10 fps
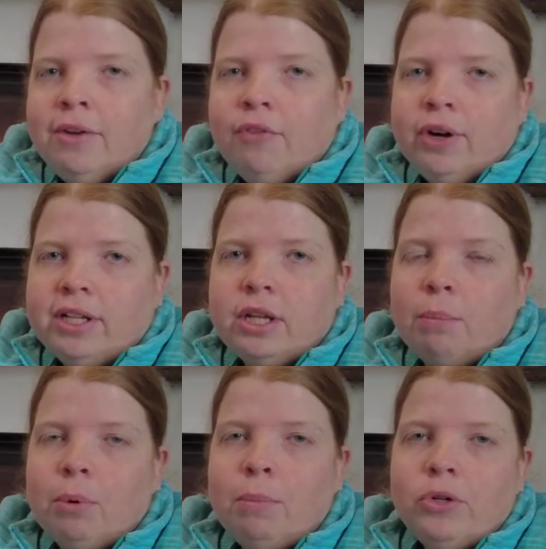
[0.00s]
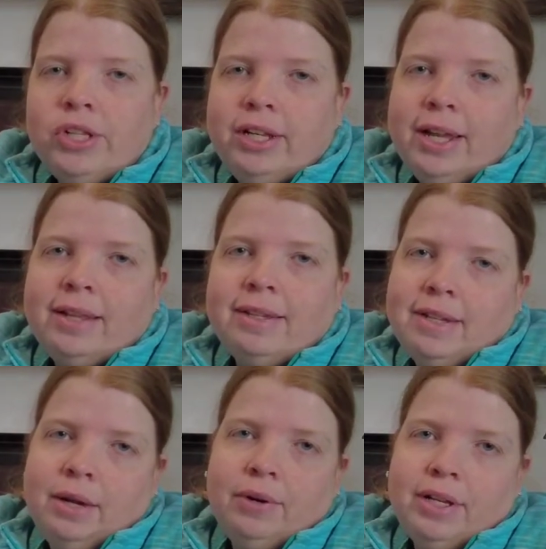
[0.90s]
For example, mostly that
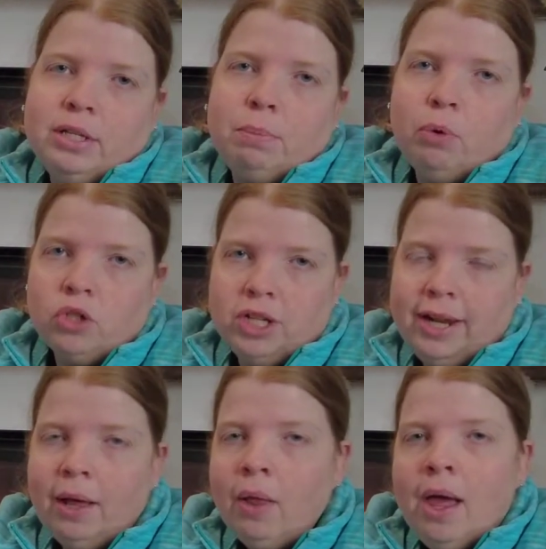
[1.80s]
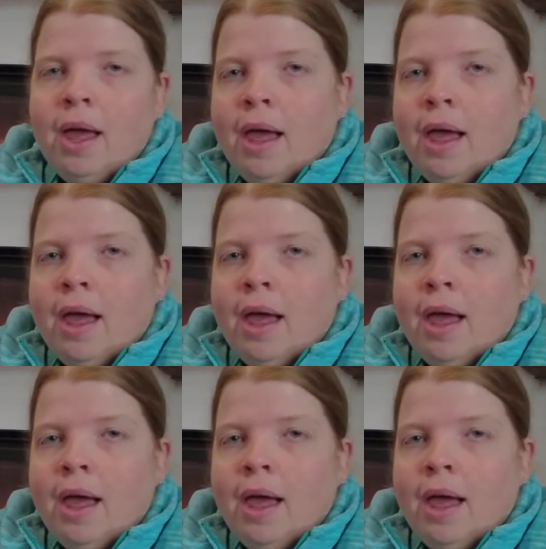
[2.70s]
here is PostNL,